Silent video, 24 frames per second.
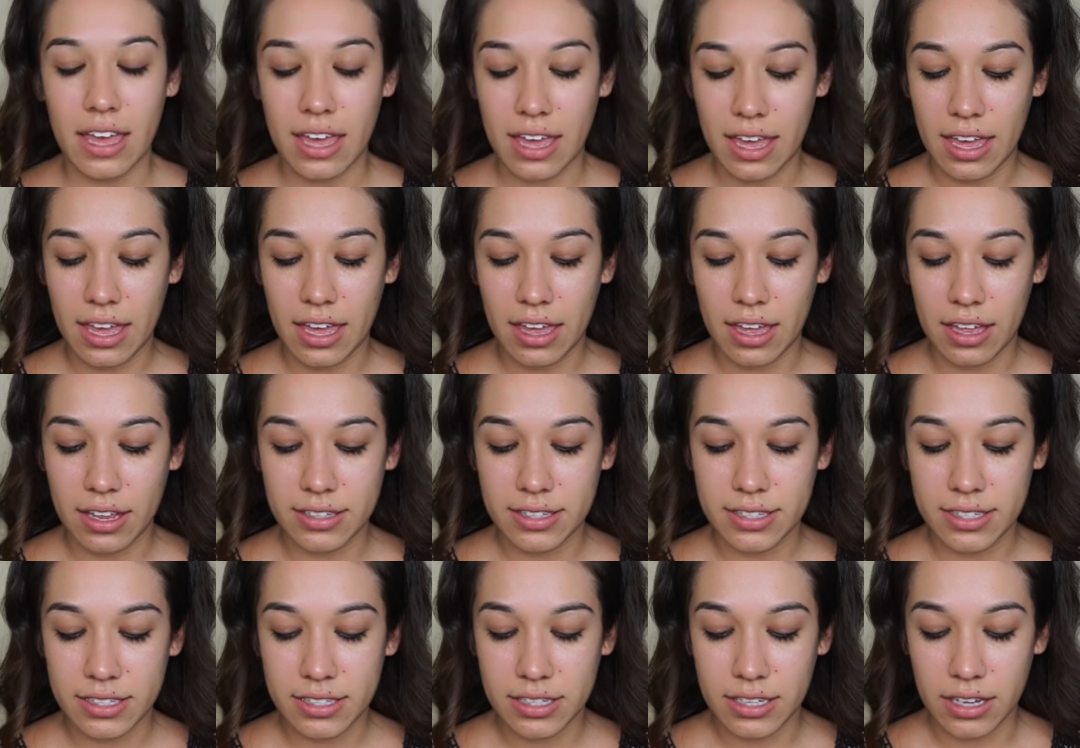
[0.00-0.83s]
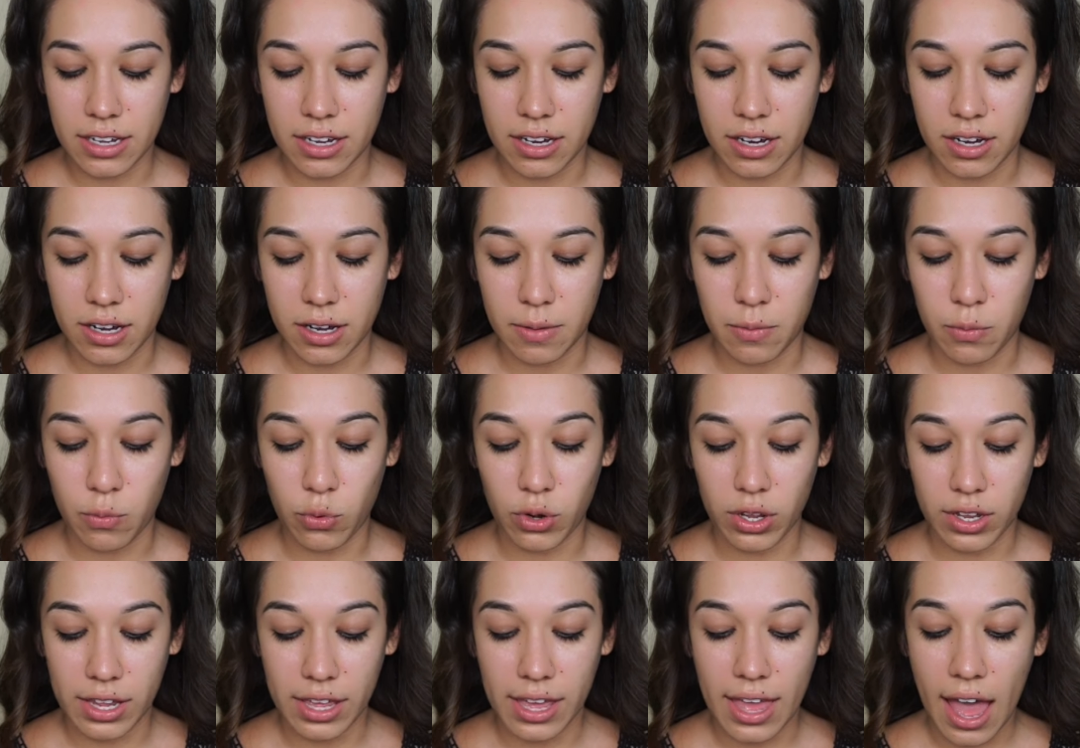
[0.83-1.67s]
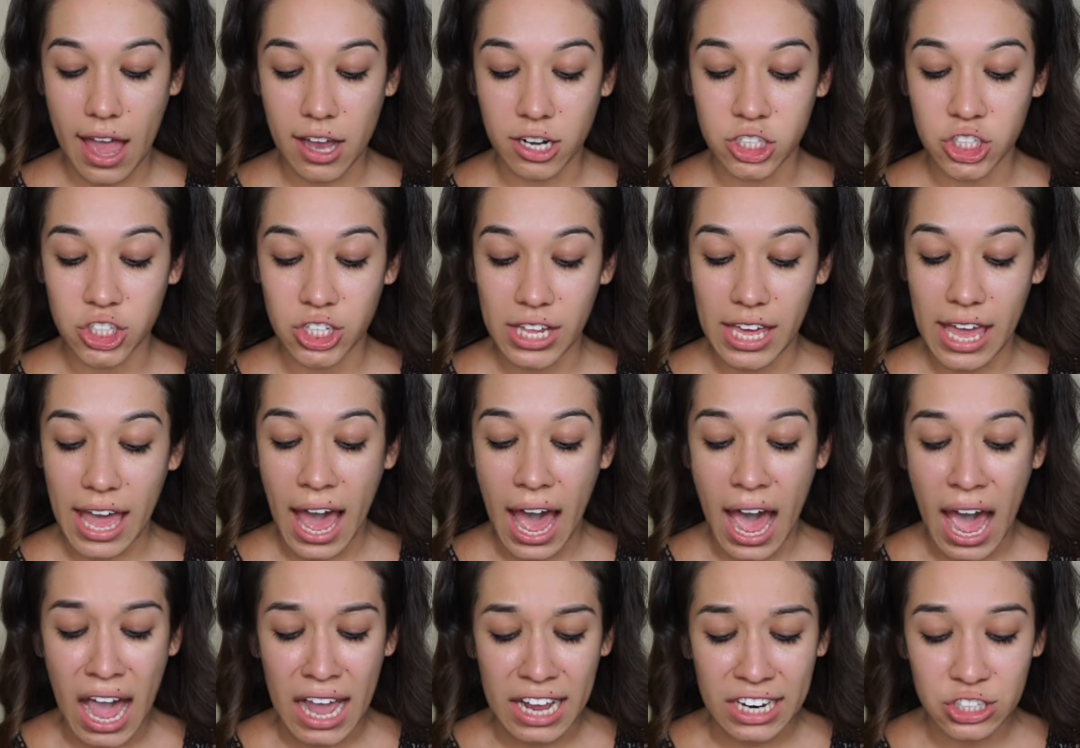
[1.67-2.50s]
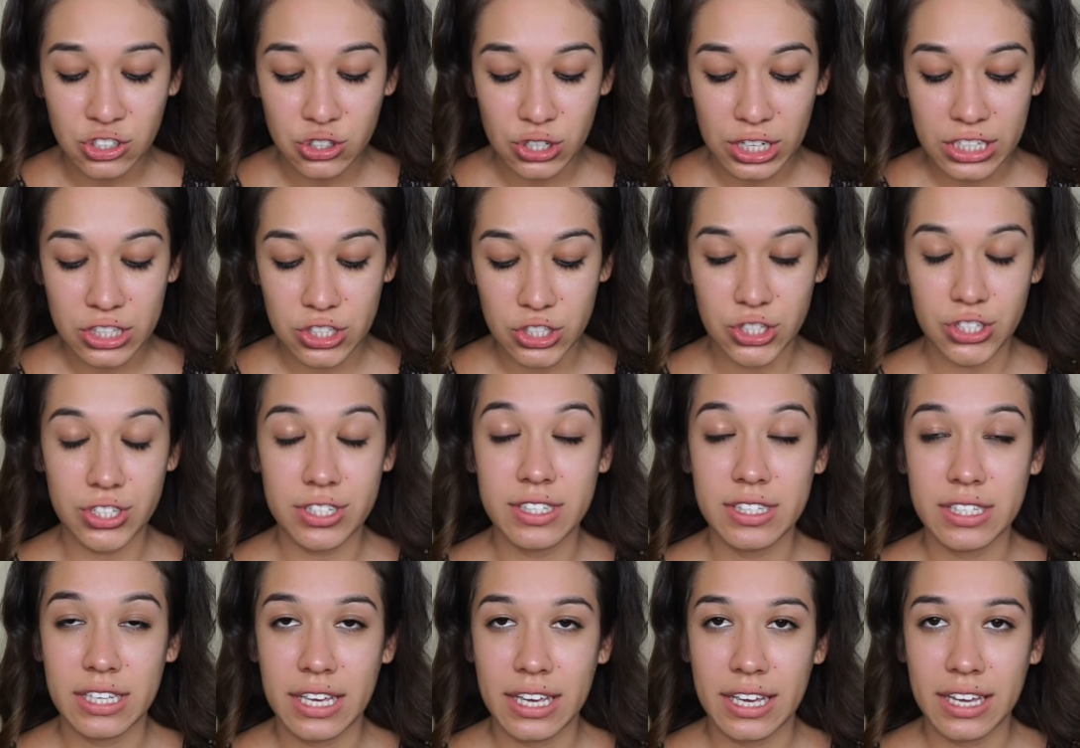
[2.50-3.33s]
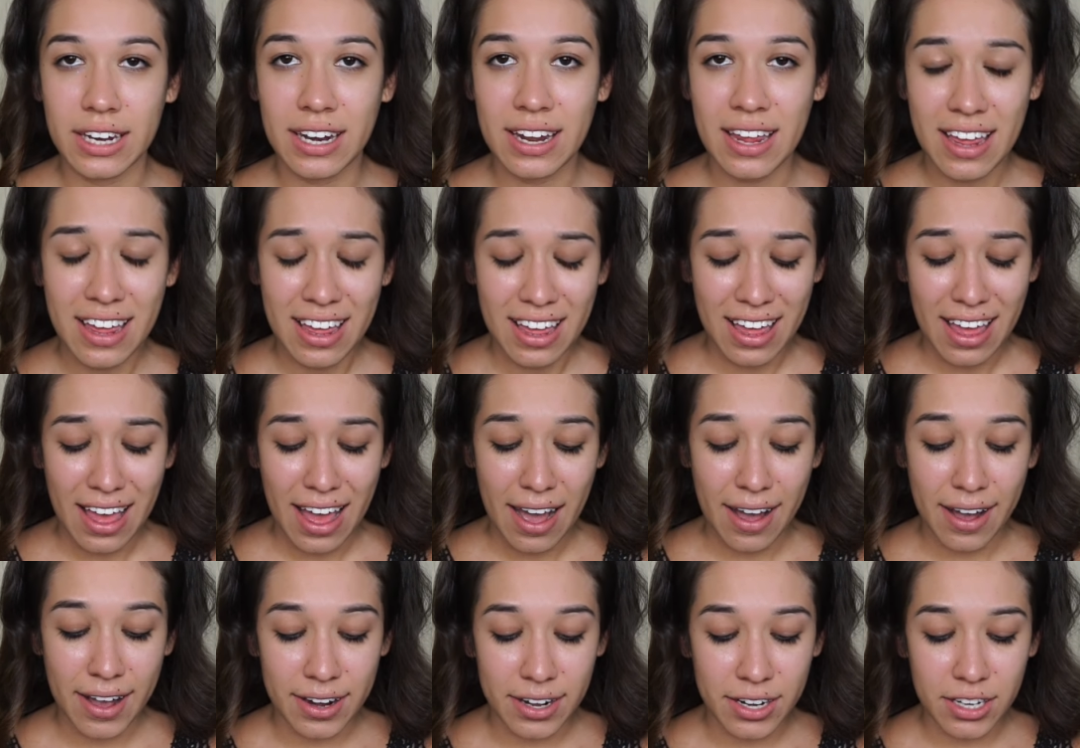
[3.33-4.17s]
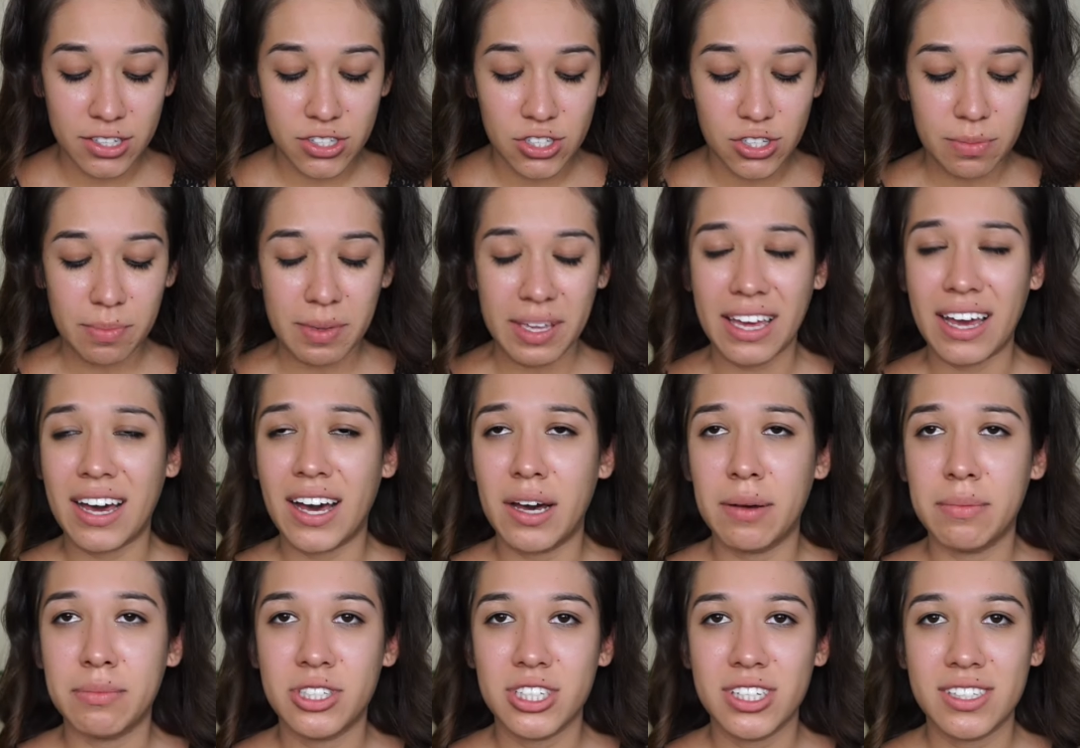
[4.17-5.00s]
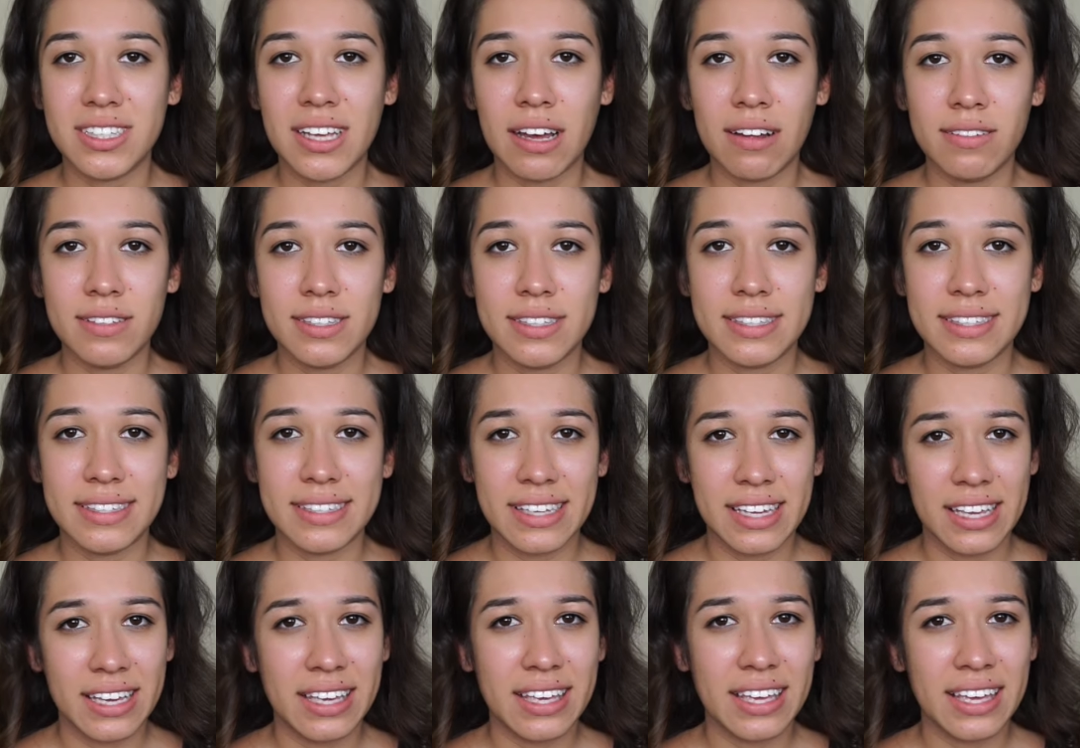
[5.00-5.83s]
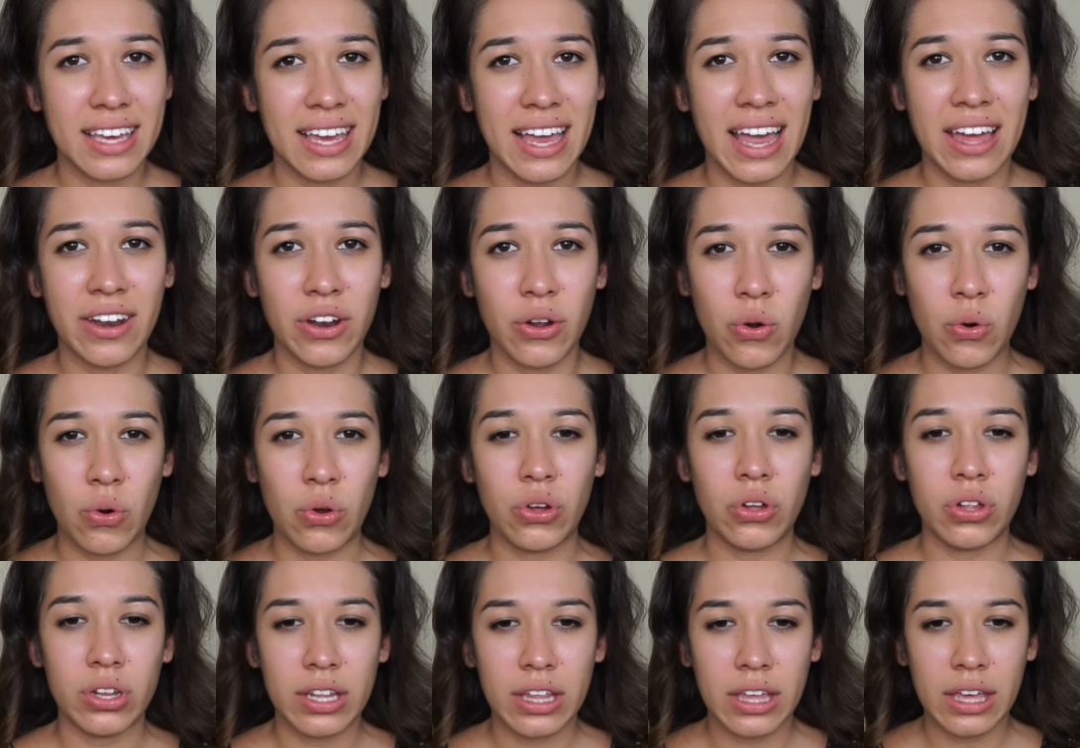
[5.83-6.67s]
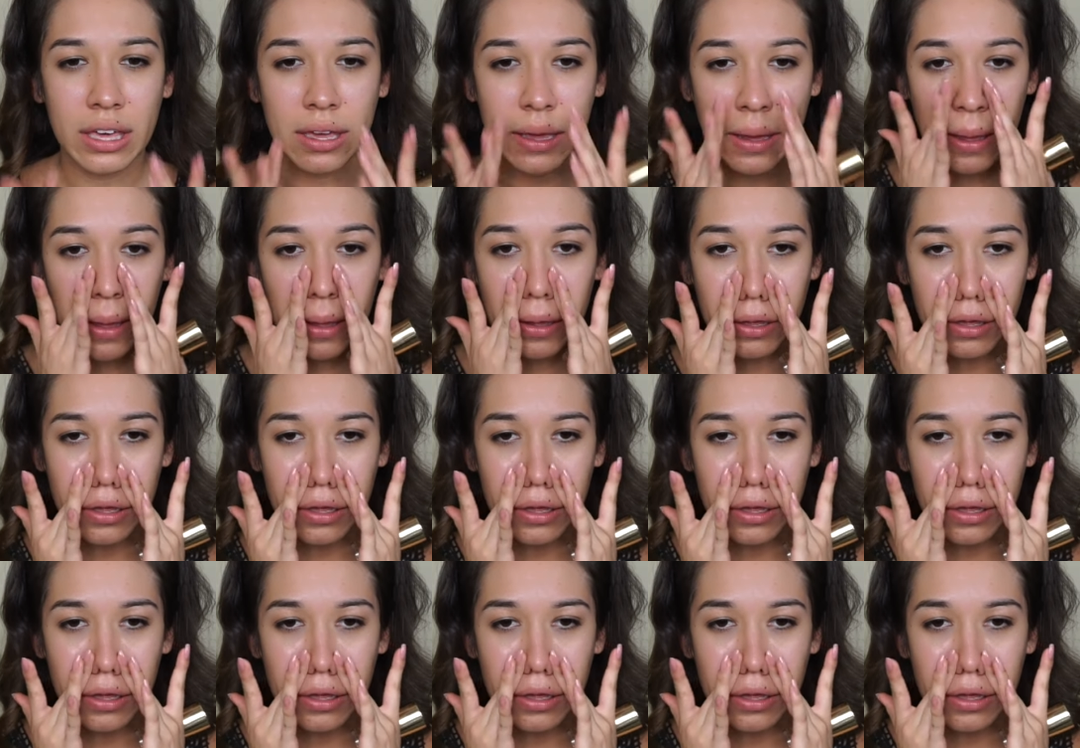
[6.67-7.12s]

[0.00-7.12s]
It really actually hydrates your skin. Honey Do Me Up just sounds sticky and oily